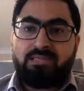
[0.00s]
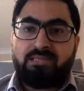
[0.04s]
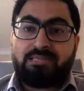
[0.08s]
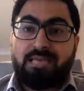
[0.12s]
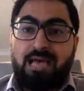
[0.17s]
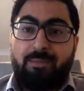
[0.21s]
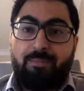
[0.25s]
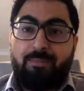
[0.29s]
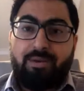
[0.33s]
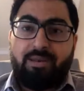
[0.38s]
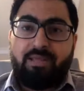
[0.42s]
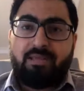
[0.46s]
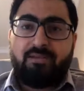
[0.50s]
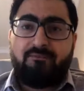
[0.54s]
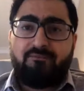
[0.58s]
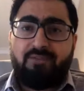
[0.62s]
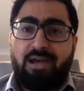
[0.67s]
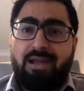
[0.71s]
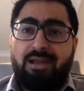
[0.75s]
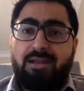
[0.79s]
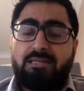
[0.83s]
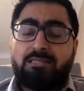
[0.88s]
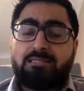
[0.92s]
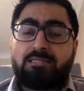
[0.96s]
things happening.
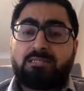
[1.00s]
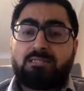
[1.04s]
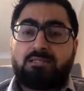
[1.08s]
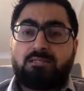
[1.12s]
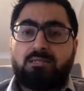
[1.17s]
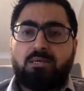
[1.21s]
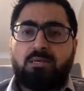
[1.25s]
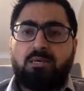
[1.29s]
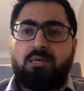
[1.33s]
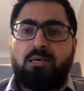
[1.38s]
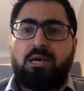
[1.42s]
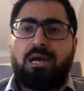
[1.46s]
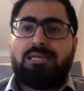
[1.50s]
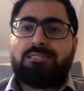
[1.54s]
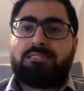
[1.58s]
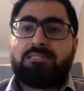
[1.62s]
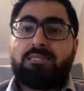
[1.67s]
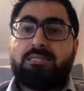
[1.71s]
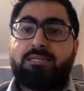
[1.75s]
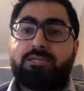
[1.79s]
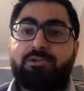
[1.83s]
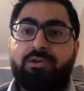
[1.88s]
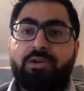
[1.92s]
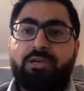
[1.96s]
Violence has
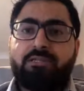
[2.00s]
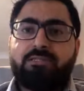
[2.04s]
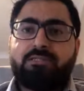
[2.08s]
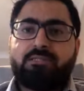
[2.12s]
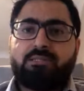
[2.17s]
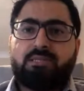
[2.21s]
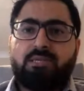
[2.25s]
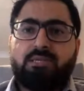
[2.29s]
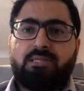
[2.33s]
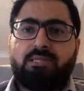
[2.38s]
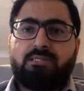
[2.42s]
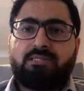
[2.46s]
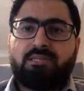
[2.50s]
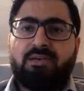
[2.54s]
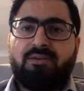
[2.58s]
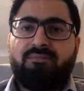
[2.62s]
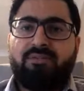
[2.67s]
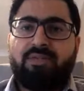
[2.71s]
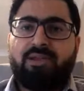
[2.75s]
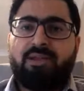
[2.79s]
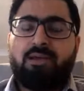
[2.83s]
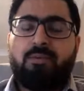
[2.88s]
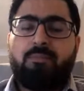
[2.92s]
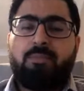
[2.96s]
increased, and the
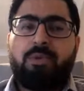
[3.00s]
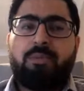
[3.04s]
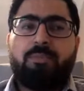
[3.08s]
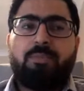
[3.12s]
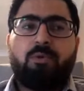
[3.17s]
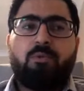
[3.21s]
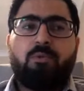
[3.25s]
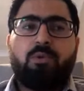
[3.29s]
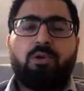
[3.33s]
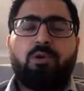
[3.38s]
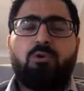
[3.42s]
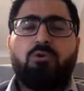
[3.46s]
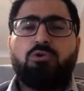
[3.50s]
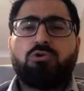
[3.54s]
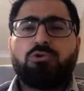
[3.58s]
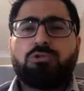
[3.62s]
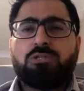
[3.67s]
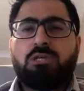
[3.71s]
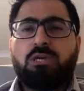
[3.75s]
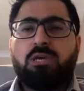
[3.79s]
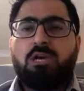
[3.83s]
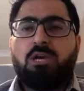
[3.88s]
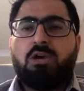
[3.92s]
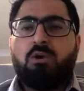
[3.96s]
suffering of people.
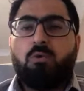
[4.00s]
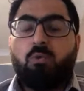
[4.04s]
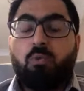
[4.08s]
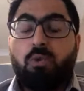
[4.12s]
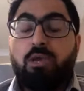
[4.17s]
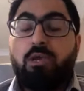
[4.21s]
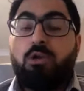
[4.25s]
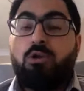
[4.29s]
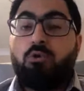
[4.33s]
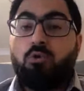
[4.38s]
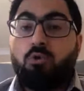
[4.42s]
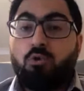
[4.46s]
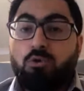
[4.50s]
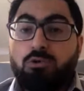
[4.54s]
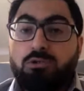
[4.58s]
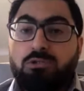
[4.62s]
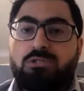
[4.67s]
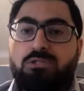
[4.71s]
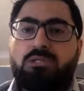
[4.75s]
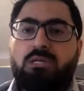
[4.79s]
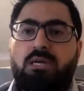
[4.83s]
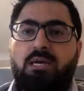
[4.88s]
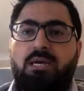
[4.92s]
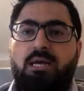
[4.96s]
We
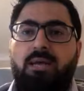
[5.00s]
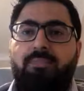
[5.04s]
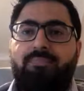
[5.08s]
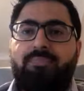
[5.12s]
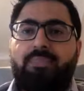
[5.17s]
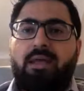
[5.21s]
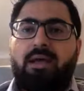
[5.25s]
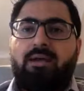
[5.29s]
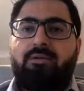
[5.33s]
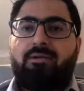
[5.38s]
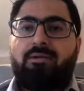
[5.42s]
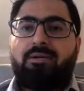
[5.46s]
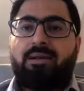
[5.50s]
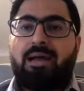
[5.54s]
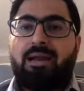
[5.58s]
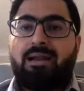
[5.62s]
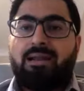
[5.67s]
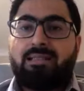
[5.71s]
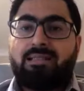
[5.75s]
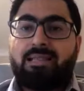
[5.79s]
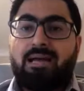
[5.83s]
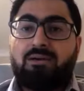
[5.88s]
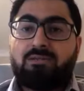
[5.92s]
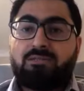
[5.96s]
lose around
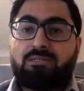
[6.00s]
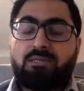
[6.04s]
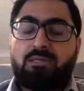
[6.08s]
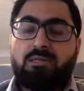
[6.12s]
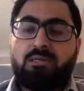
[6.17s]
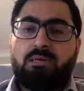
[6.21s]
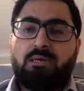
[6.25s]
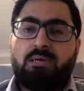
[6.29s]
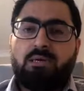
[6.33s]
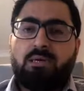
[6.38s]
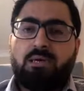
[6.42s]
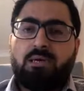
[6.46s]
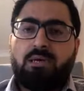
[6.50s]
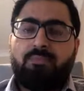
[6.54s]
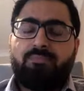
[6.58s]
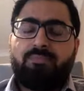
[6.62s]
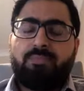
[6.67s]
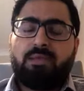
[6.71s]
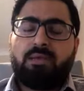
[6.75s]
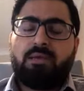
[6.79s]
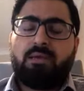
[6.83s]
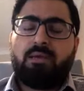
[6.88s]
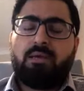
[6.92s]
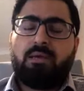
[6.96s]
100,000,
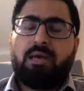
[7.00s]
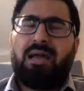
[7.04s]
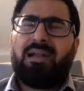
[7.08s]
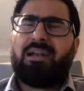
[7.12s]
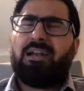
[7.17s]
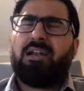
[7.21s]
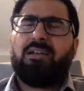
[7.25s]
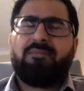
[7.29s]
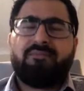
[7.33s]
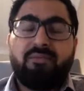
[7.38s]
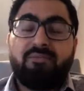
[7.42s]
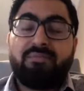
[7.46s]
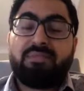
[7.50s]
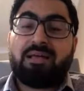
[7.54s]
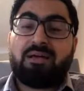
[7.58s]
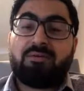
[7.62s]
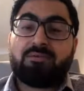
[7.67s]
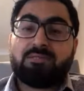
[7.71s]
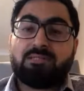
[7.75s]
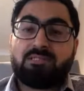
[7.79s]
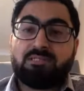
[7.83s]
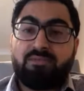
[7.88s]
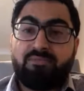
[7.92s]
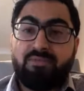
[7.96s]

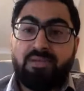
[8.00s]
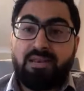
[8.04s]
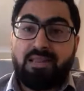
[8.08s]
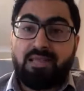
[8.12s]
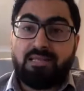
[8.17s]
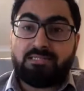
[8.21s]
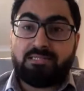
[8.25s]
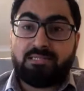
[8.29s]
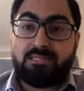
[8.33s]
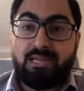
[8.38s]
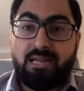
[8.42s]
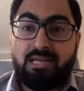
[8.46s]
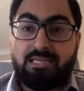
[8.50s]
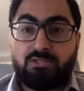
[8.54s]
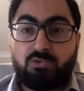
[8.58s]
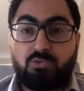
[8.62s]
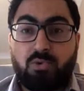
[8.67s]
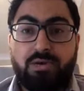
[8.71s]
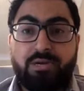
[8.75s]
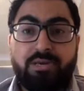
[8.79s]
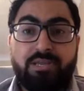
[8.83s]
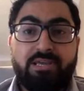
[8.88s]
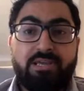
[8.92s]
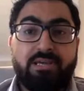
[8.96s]
150,000 civilians in the last
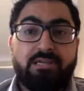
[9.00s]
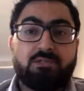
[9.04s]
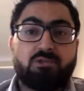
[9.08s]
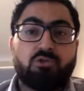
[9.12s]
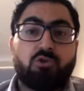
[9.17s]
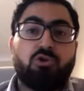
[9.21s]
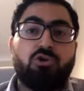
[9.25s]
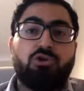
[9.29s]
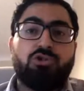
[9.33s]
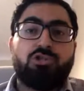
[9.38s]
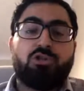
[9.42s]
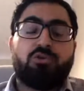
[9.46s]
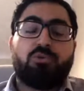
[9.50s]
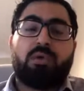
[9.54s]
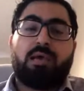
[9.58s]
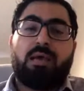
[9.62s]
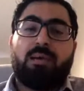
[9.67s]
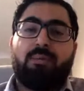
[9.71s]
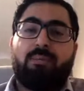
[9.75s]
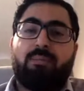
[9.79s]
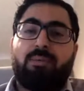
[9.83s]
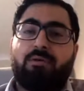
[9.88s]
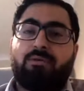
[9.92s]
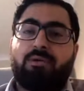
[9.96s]
20 years. So usually we
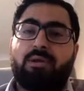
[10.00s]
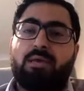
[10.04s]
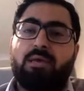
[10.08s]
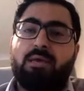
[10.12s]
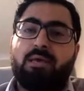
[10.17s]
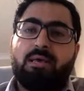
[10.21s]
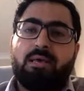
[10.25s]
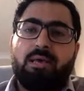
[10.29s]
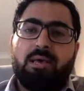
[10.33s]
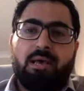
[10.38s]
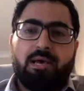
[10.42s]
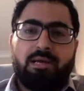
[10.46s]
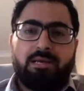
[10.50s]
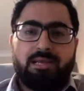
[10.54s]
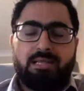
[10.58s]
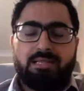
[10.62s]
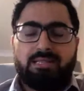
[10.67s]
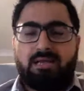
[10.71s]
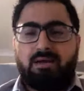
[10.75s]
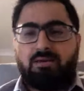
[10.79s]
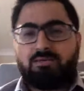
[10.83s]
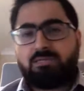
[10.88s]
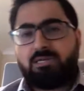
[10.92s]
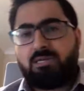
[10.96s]
have about
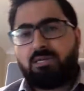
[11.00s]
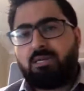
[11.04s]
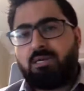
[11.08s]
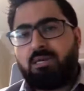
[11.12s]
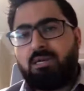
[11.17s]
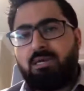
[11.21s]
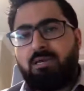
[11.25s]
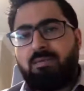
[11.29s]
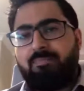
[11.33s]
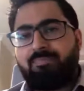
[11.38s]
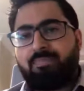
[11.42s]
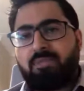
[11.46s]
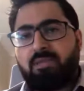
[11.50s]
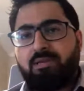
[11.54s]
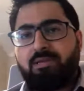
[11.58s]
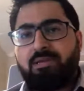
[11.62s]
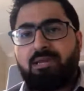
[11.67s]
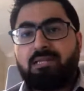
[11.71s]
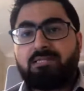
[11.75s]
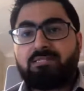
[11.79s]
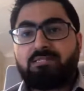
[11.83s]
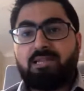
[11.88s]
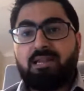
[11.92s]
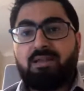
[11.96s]
10,000
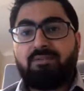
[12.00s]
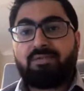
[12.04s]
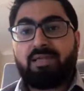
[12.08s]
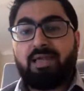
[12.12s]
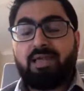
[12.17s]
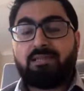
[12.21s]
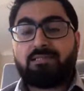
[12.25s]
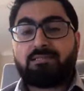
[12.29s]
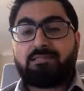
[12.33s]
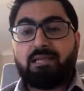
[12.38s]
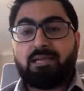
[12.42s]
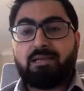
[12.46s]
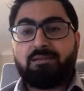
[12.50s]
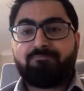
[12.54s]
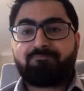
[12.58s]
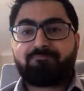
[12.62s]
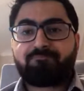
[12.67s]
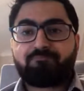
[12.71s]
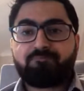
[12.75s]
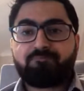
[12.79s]
deaths in Afghanistan.